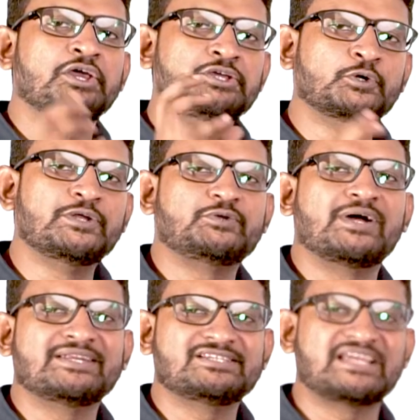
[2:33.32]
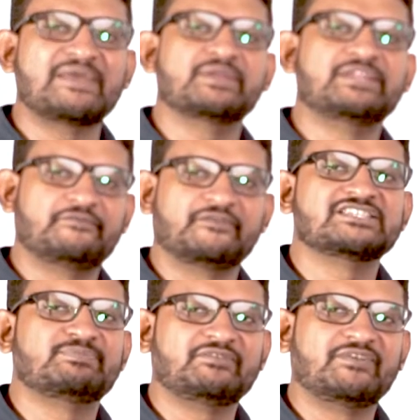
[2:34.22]
You need to understand the
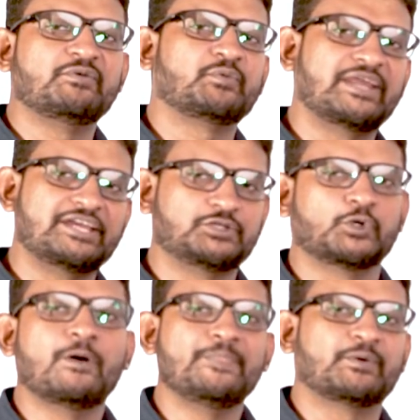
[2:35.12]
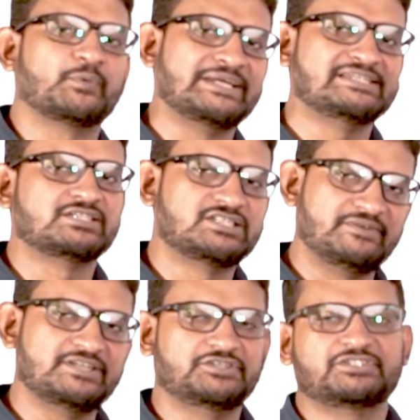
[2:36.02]
difference between ratio, the reasons of a
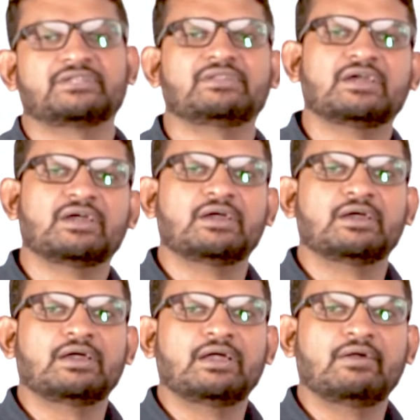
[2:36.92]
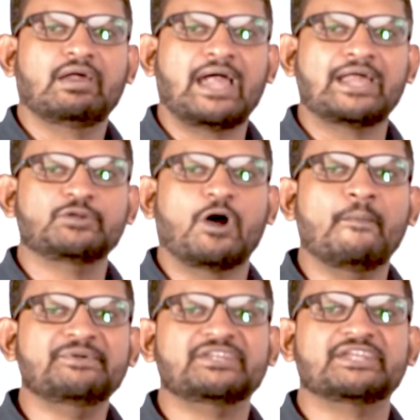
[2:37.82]
decision, and
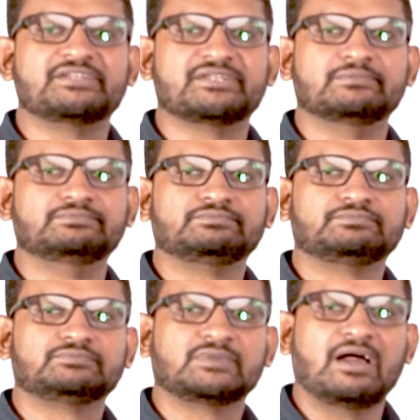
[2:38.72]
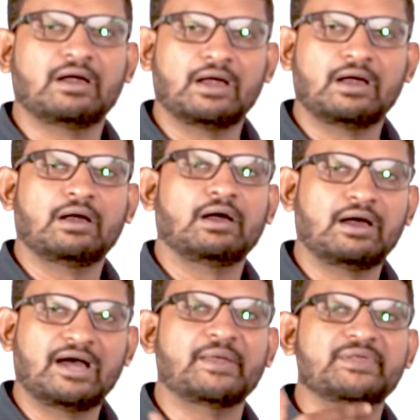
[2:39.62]
obiter dictum,
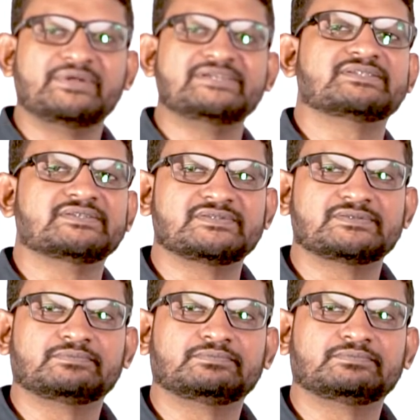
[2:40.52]
other reasons.